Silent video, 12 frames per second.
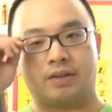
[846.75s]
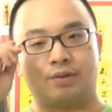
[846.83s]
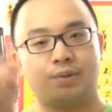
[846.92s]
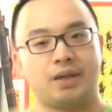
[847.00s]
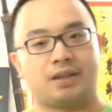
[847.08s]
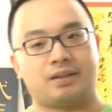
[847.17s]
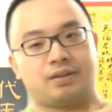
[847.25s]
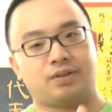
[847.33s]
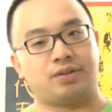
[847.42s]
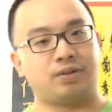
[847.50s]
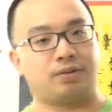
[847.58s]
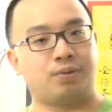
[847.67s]

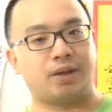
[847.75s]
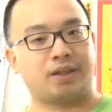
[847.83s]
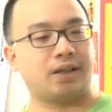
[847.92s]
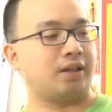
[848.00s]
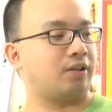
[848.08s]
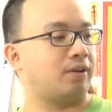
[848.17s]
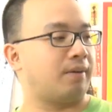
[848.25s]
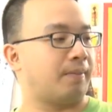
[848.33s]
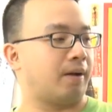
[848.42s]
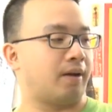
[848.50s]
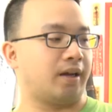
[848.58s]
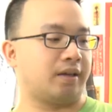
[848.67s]
tweaked it to
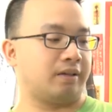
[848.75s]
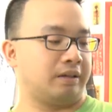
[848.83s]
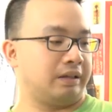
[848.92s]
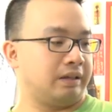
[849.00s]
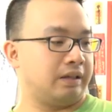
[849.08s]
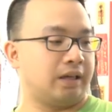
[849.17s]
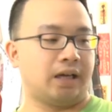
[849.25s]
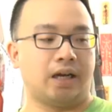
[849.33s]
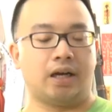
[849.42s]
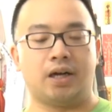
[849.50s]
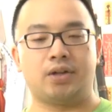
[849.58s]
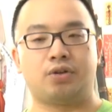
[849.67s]
about like
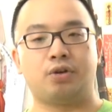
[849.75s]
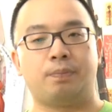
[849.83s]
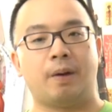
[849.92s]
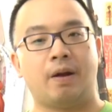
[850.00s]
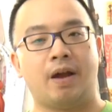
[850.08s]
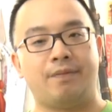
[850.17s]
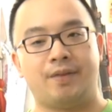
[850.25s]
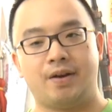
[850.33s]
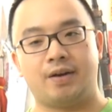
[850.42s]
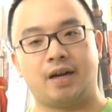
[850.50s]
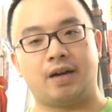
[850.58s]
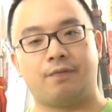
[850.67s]
2 pounds
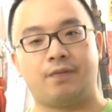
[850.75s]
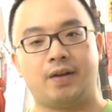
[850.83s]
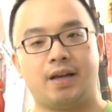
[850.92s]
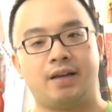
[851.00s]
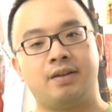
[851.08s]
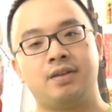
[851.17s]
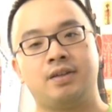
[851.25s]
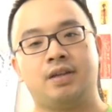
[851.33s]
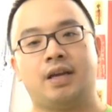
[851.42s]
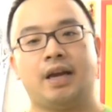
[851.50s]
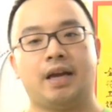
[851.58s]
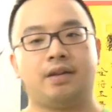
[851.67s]
heavier kind of feeling.
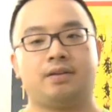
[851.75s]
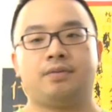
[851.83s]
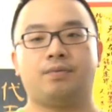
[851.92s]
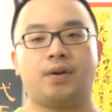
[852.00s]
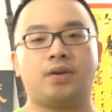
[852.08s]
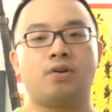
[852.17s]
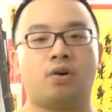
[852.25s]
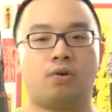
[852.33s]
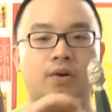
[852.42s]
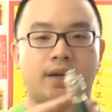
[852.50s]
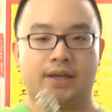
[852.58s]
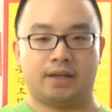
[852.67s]
And when you
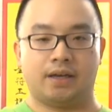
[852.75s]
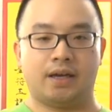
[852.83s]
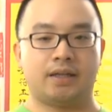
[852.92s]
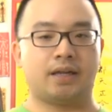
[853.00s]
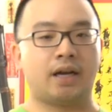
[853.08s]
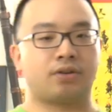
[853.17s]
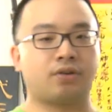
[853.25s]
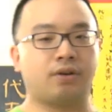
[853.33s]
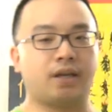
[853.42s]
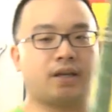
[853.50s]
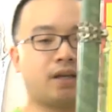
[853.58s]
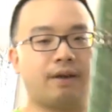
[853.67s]
hold it, it
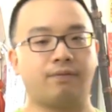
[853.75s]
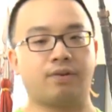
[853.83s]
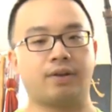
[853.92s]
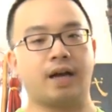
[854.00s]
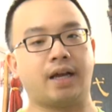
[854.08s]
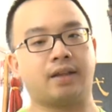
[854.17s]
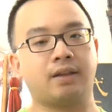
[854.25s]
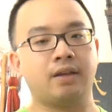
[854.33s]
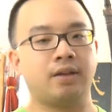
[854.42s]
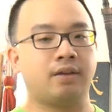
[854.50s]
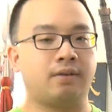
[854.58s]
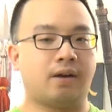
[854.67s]
actually gives you that
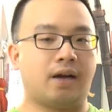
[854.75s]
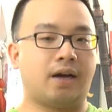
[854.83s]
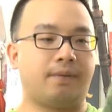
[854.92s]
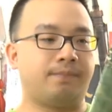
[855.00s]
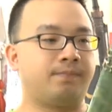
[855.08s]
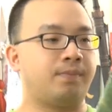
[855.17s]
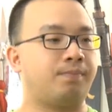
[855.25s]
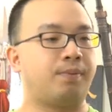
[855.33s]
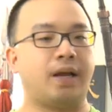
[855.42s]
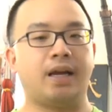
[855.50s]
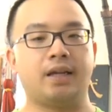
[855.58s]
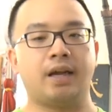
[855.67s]

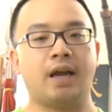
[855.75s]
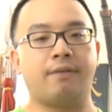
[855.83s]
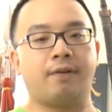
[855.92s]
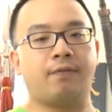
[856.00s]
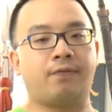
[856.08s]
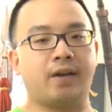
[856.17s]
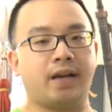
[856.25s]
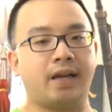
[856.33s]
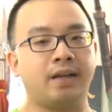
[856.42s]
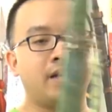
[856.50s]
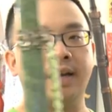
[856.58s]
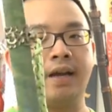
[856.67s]
blade heavy
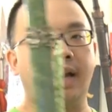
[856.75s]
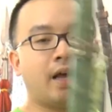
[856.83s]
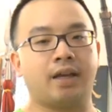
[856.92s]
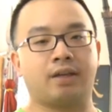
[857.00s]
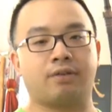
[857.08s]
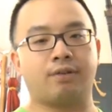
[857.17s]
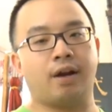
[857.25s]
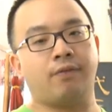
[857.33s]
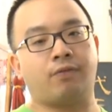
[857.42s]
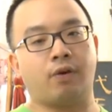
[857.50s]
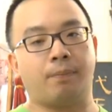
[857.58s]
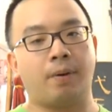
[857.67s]
feeling, and it's great
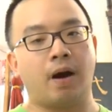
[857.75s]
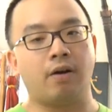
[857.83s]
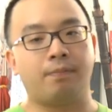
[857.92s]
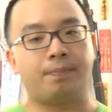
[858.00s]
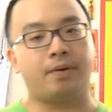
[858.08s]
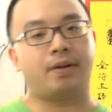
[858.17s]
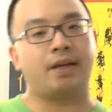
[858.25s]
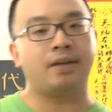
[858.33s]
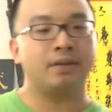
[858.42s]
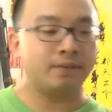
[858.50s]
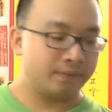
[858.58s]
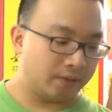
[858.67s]
for power
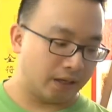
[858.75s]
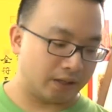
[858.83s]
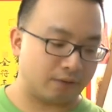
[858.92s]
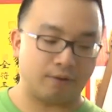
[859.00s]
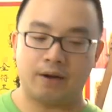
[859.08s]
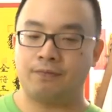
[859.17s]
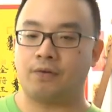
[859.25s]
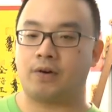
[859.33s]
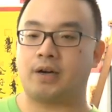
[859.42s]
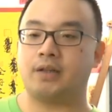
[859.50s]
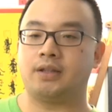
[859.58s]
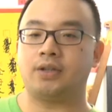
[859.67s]
building. It's great for
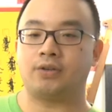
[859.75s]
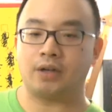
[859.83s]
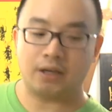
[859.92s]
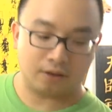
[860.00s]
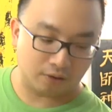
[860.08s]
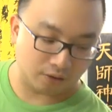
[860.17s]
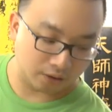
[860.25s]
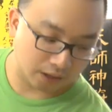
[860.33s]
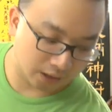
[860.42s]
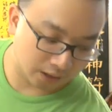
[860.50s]
conditioning your